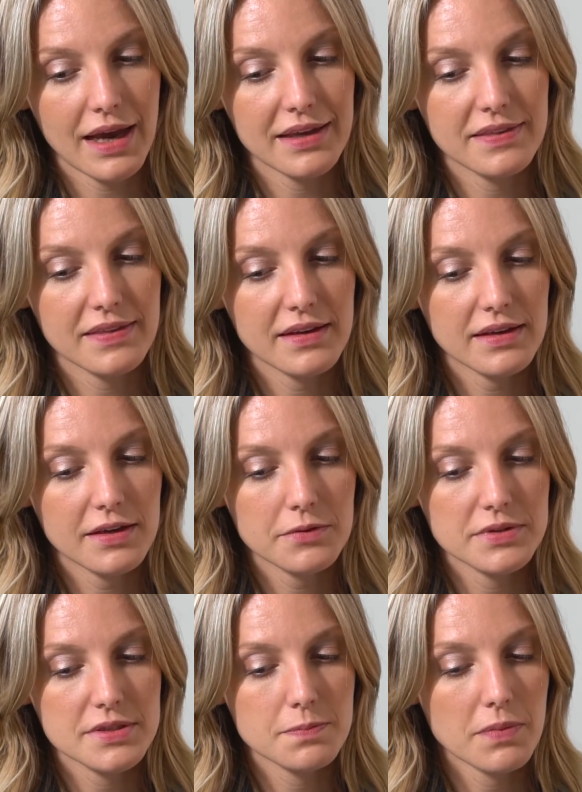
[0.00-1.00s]
I think it
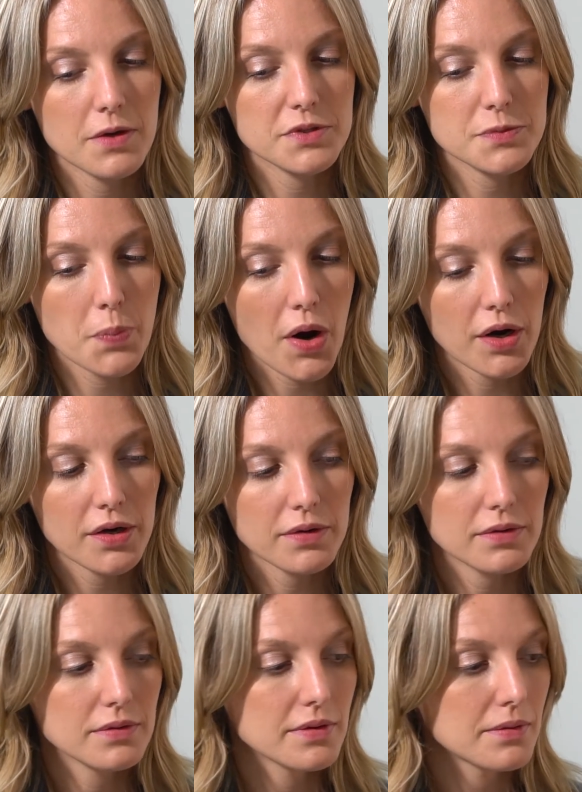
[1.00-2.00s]
was
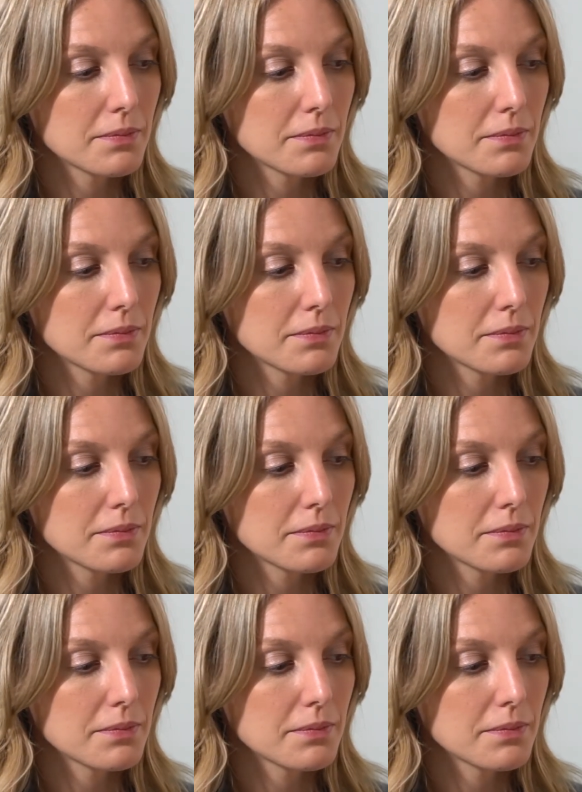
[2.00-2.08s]
part,